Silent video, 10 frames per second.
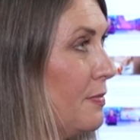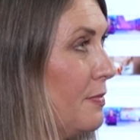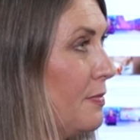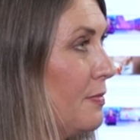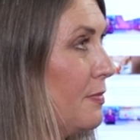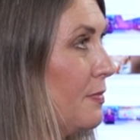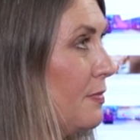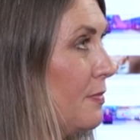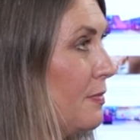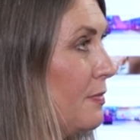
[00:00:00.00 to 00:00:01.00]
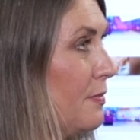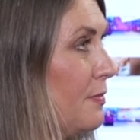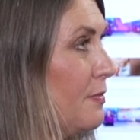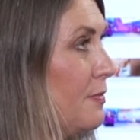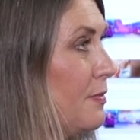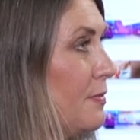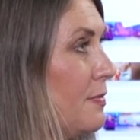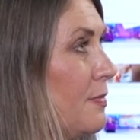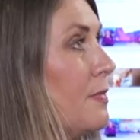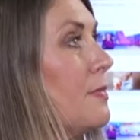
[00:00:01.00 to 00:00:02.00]

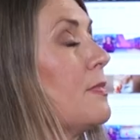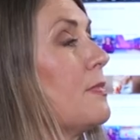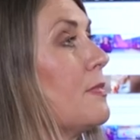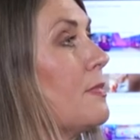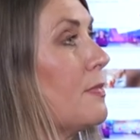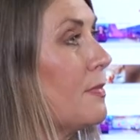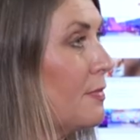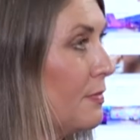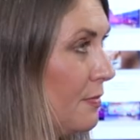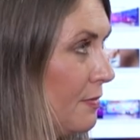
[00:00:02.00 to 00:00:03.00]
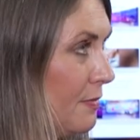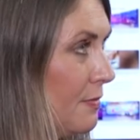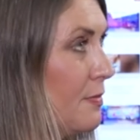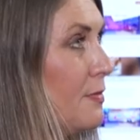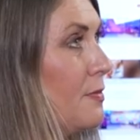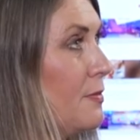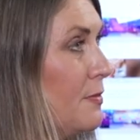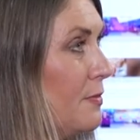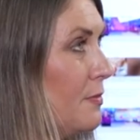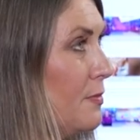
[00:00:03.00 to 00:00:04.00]

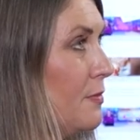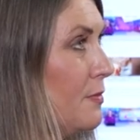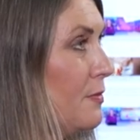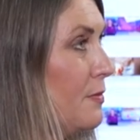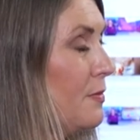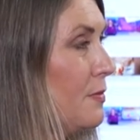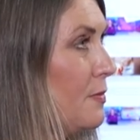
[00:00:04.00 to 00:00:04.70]
[no speech]